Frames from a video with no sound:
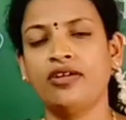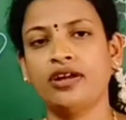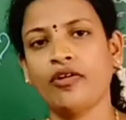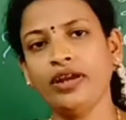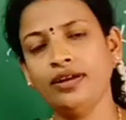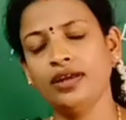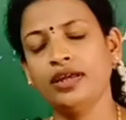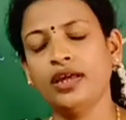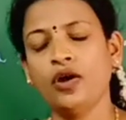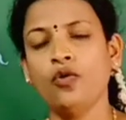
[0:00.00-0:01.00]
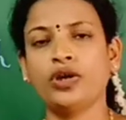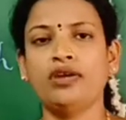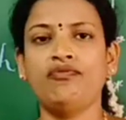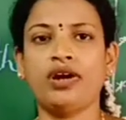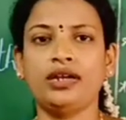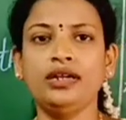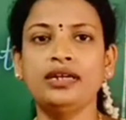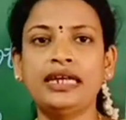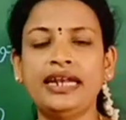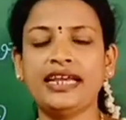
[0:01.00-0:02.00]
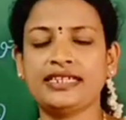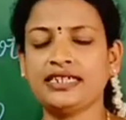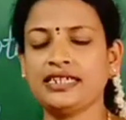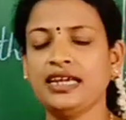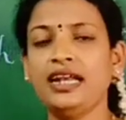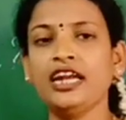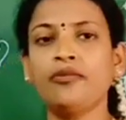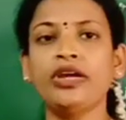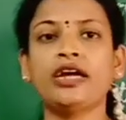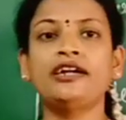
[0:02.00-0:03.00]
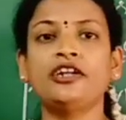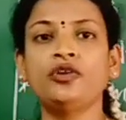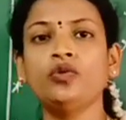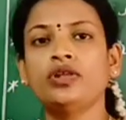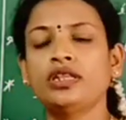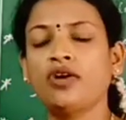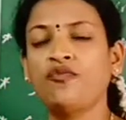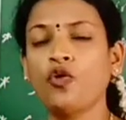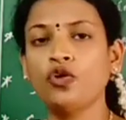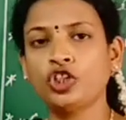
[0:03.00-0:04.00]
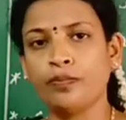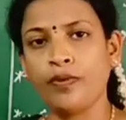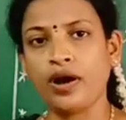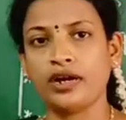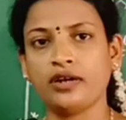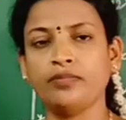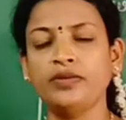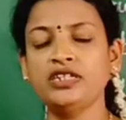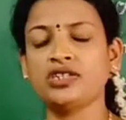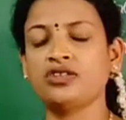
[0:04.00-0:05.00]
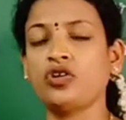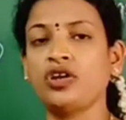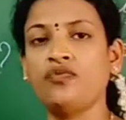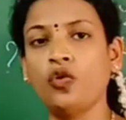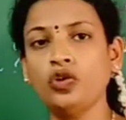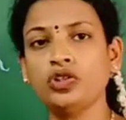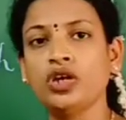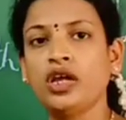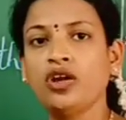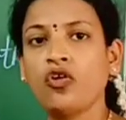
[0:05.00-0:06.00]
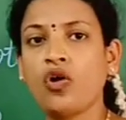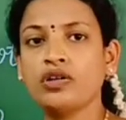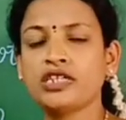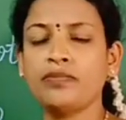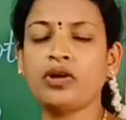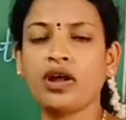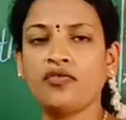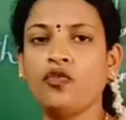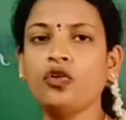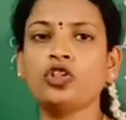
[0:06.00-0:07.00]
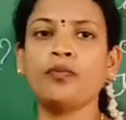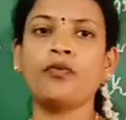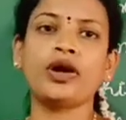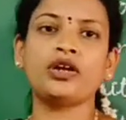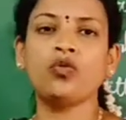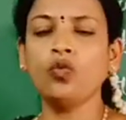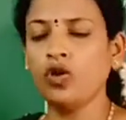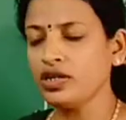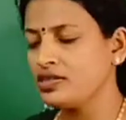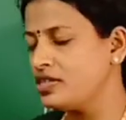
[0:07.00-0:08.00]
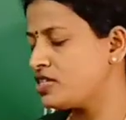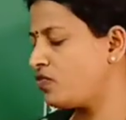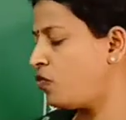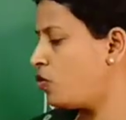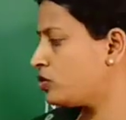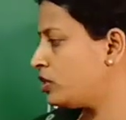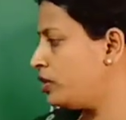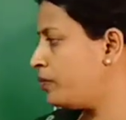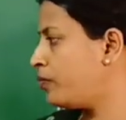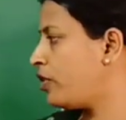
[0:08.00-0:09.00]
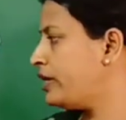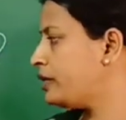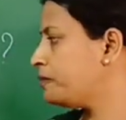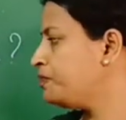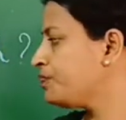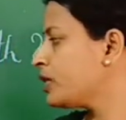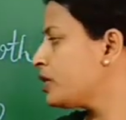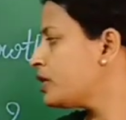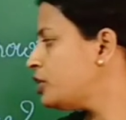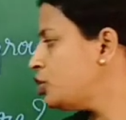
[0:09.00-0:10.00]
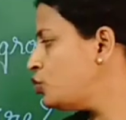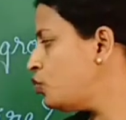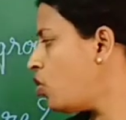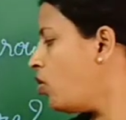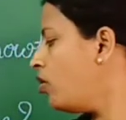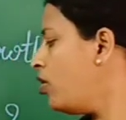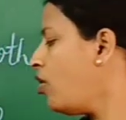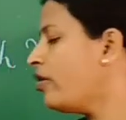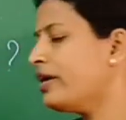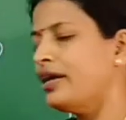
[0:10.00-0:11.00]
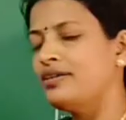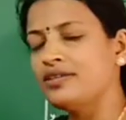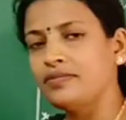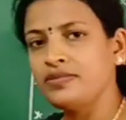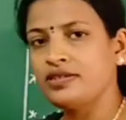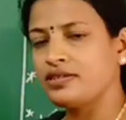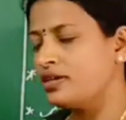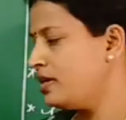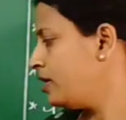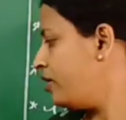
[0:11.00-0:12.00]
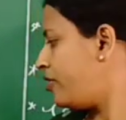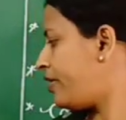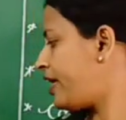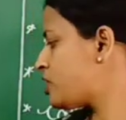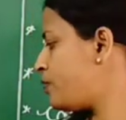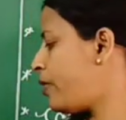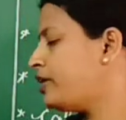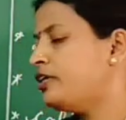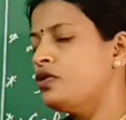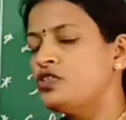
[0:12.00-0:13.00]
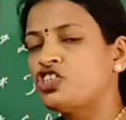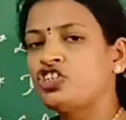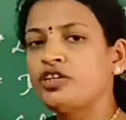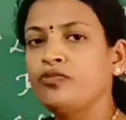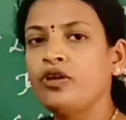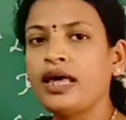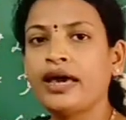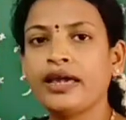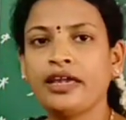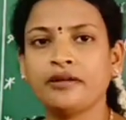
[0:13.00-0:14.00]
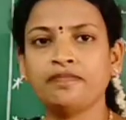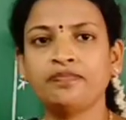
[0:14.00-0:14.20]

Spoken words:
Right? Okay, fine. Next, let me continue the fourth part. Fourth concept or fourth point. What is this fourth point? Do all organisms respond to stimuli?